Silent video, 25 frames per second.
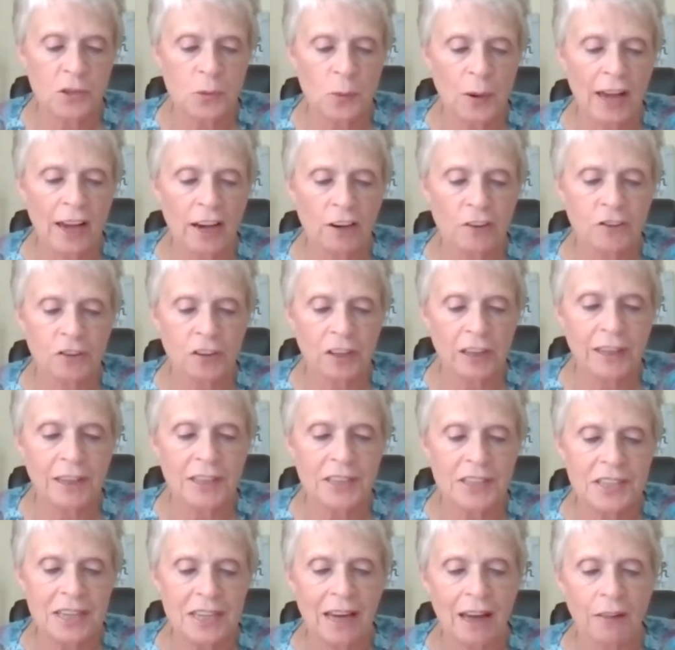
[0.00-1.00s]
We actually
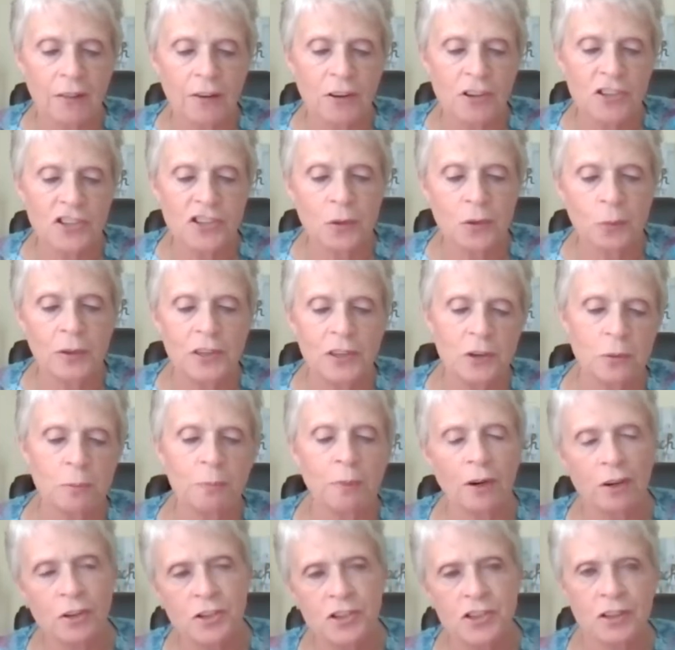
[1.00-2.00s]
get together, so we do
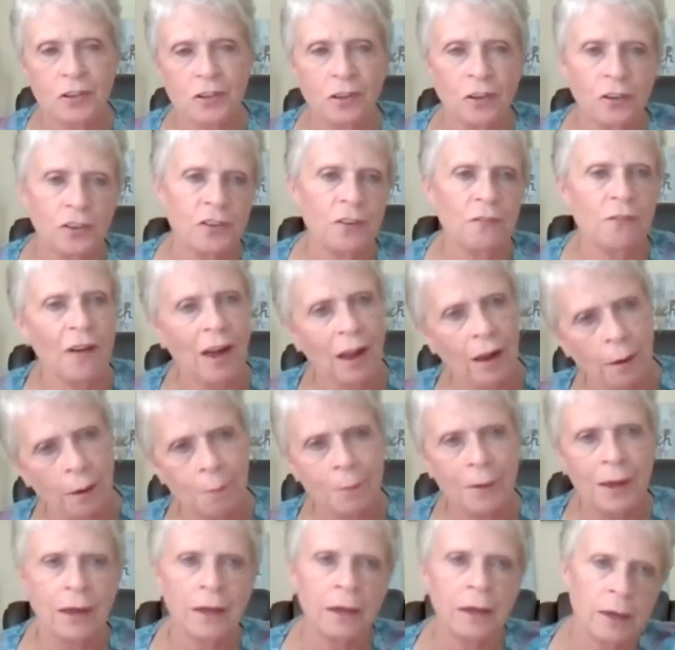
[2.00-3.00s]
personal
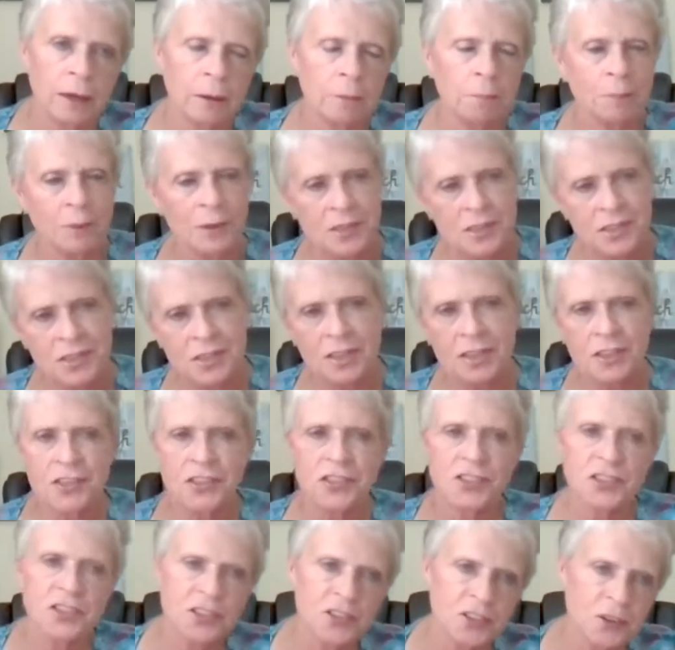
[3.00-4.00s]
development and
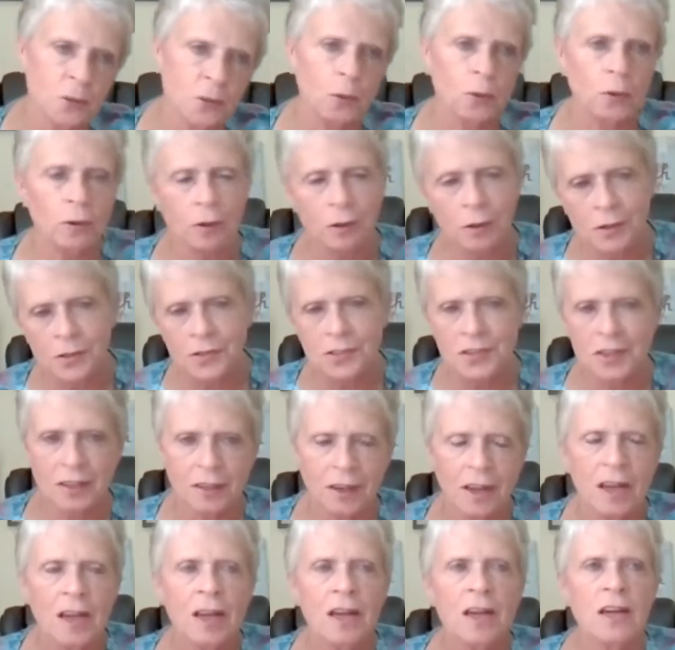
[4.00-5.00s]
business tools. And
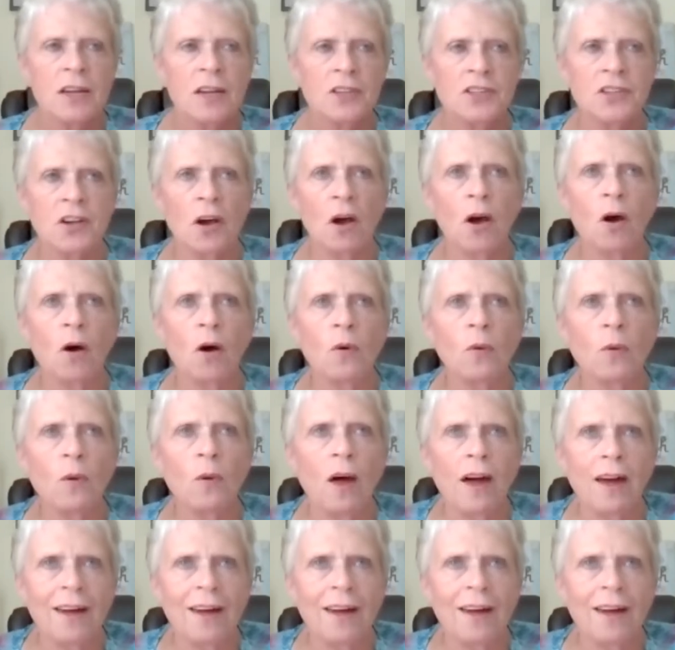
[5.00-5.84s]
so